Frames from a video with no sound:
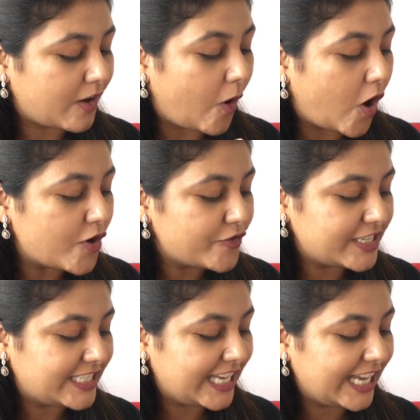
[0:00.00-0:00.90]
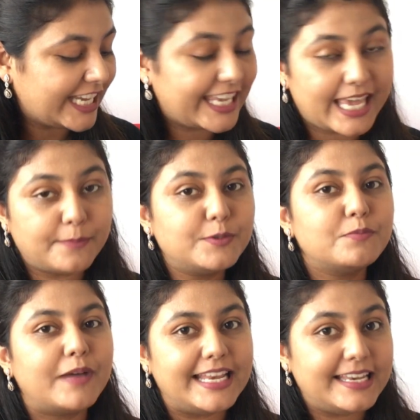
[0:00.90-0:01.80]
already kept
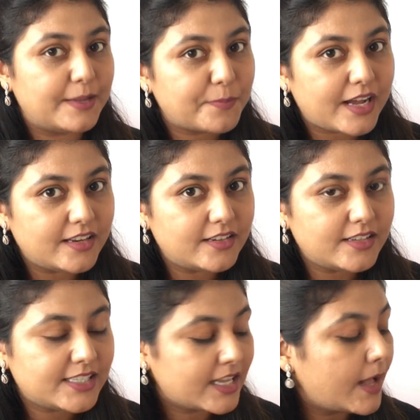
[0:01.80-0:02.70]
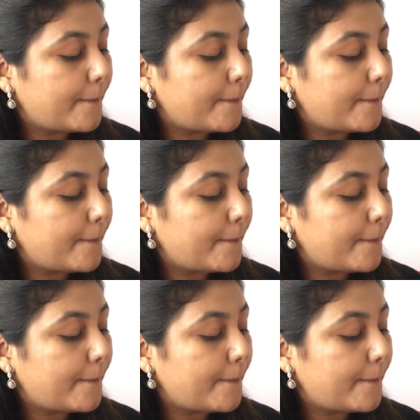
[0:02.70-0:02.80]
lip colors.